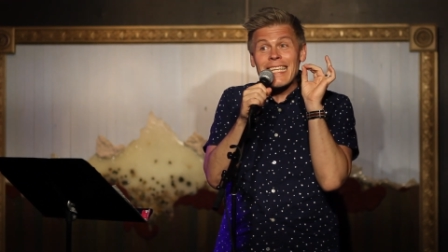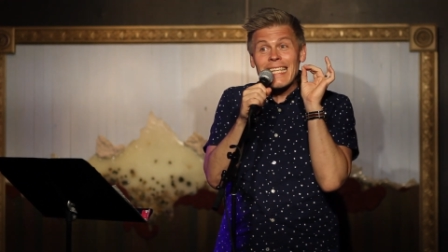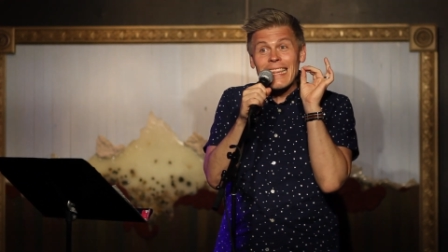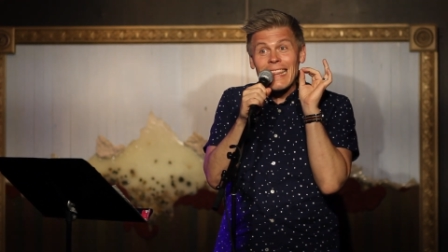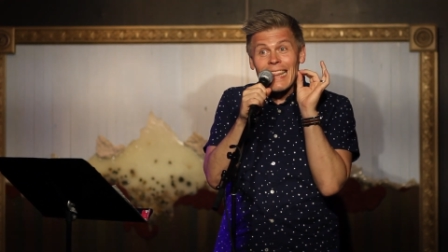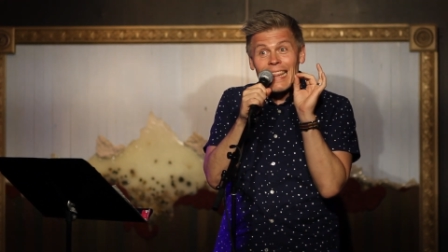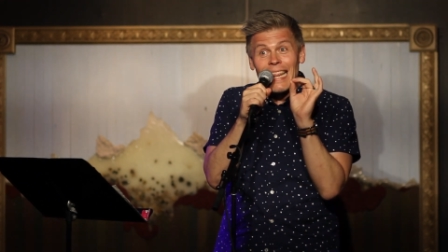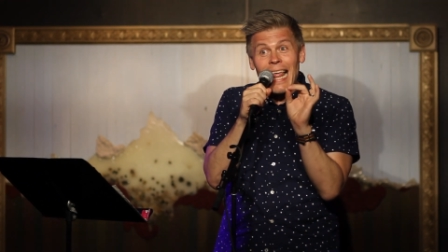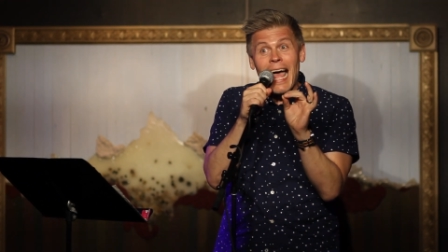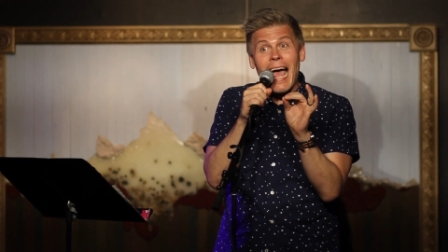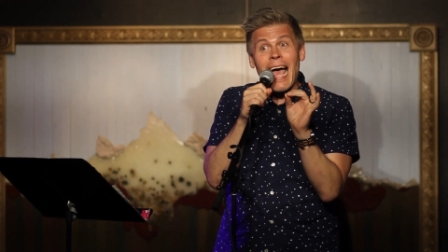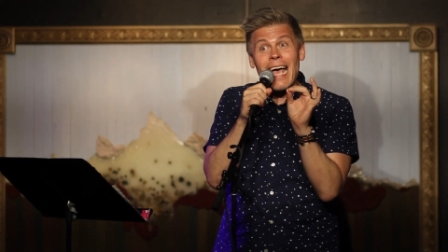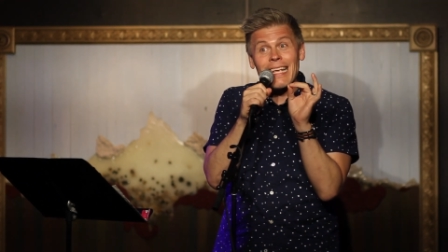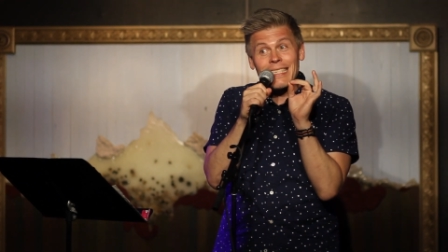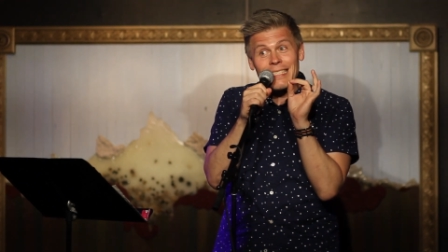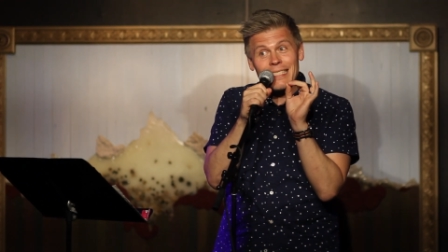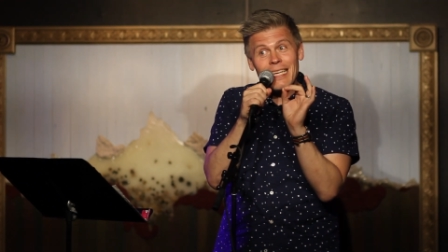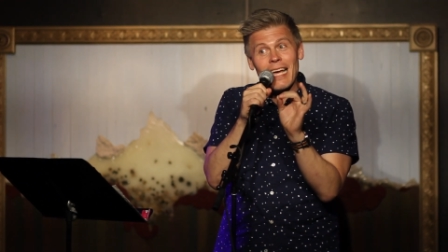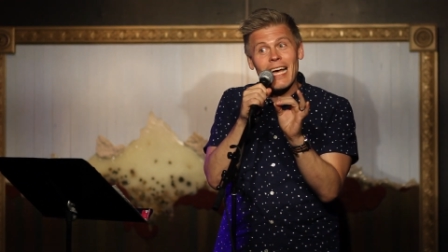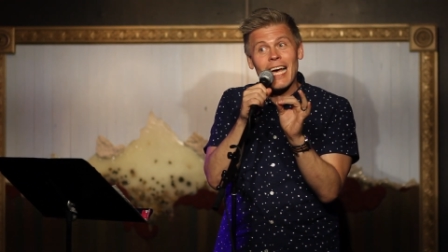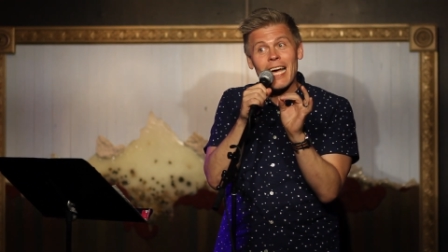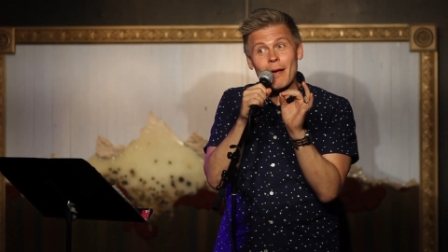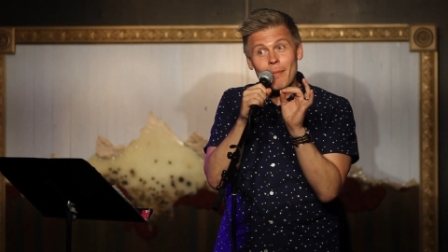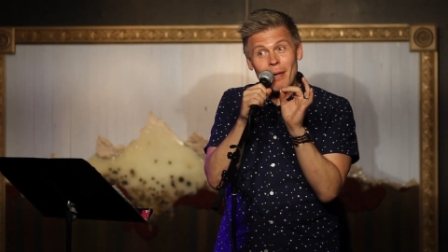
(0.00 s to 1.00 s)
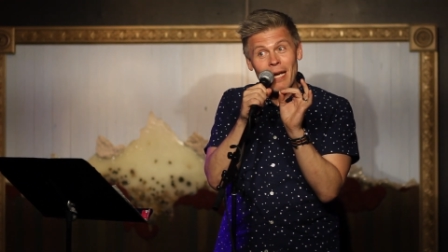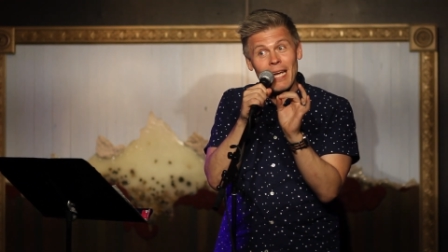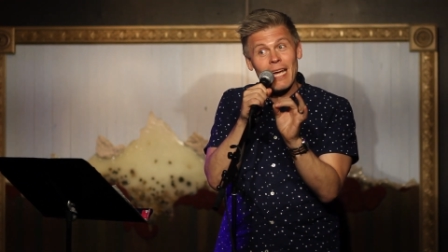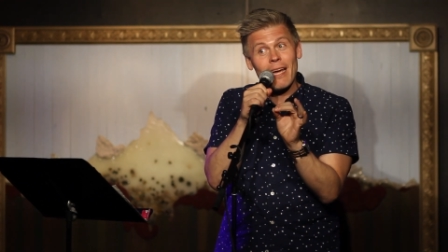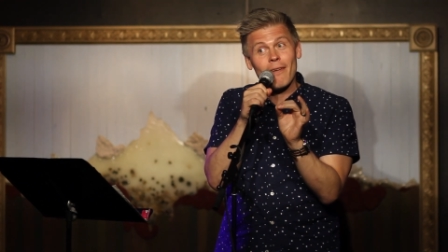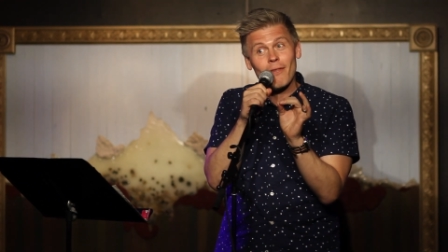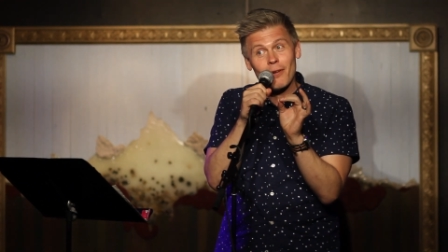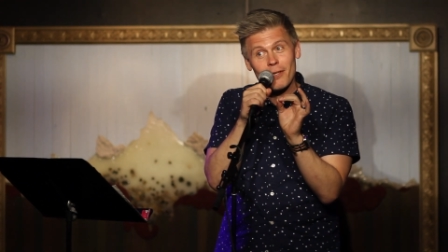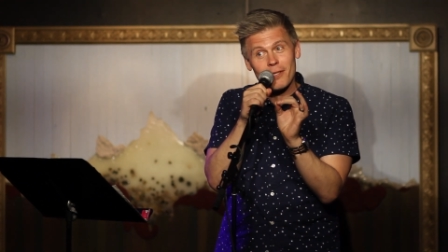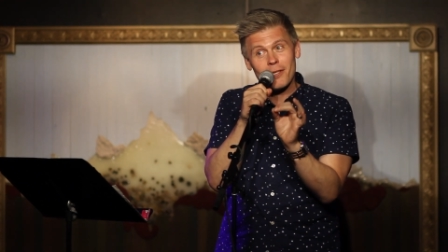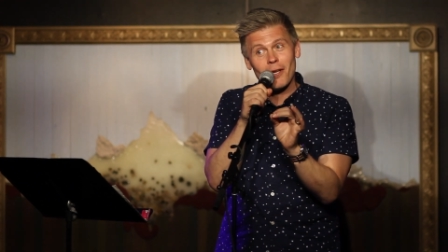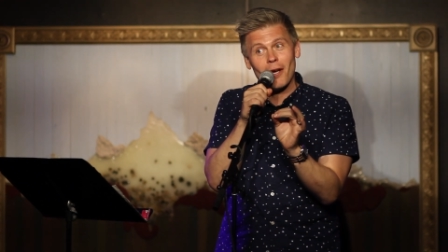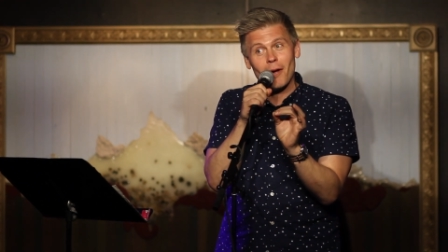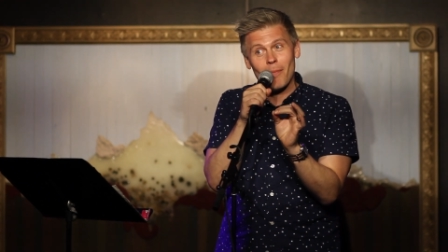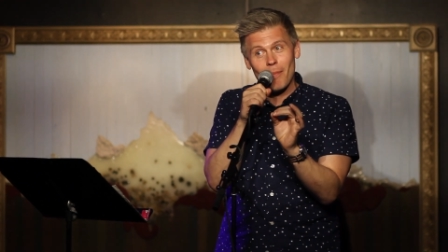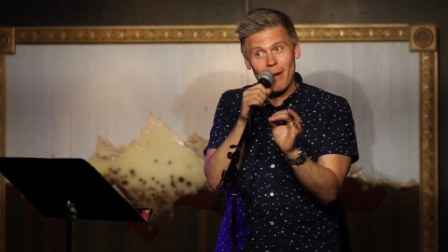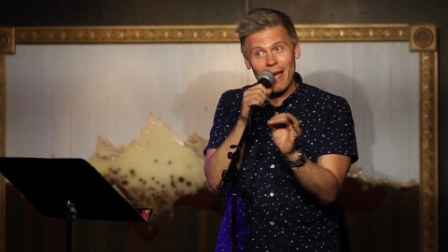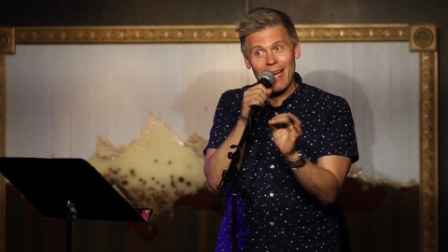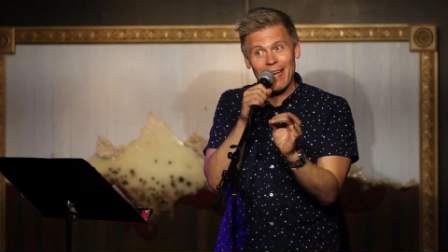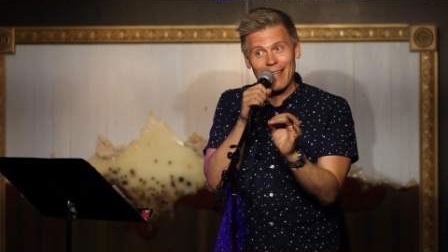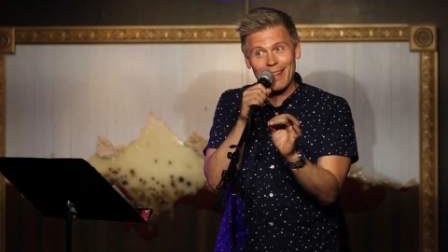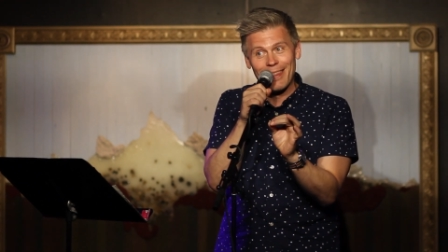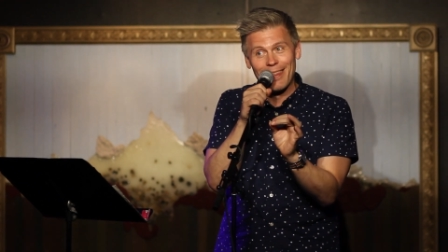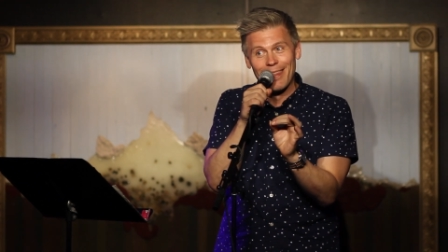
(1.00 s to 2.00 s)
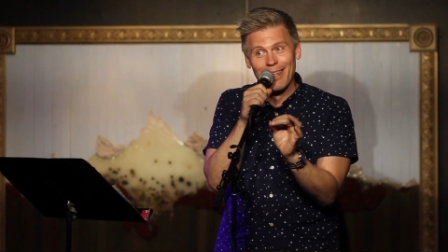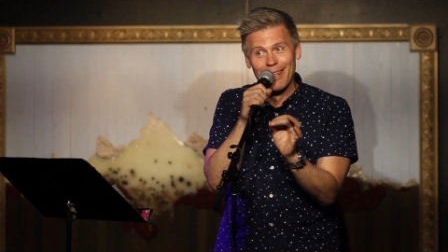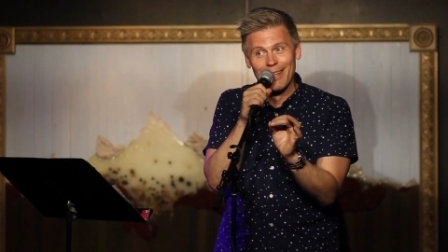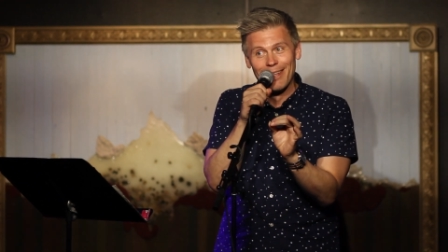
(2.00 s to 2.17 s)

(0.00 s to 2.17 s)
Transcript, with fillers: last time I ever saw Beth.